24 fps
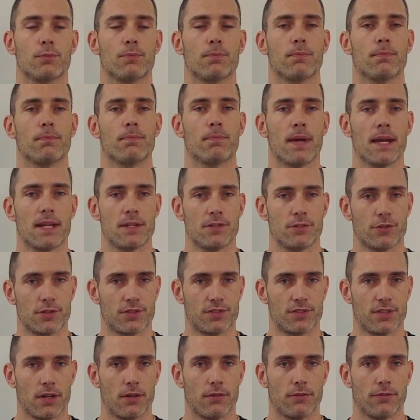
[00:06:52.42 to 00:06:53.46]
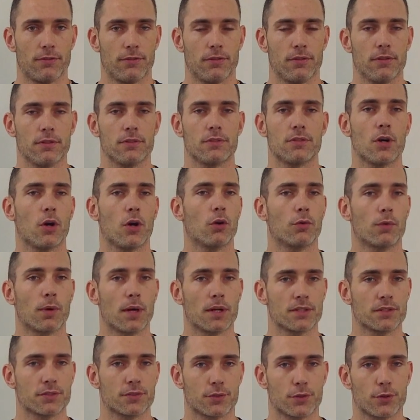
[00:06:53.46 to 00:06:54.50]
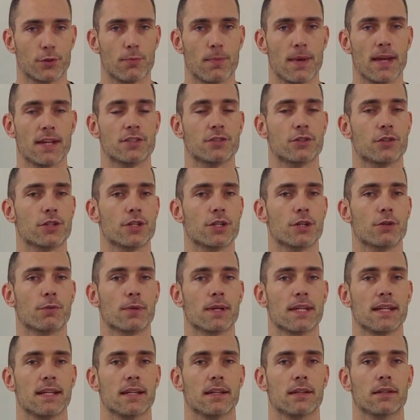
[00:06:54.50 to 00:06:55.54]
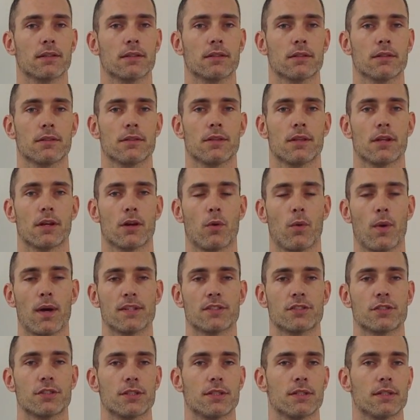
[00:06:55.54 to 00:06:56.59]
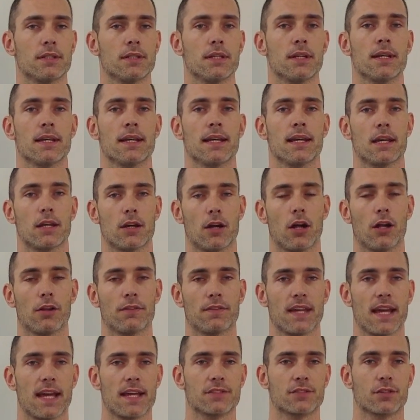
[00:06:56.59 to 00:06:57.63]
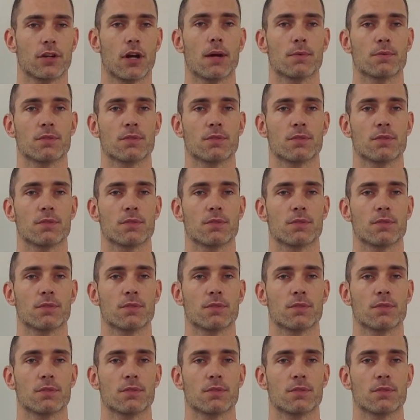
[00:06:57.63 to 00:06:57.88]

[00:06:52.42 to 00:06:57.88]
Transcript: pace yourself. Don't rush through. Make sure you're reading the question and all of the answer options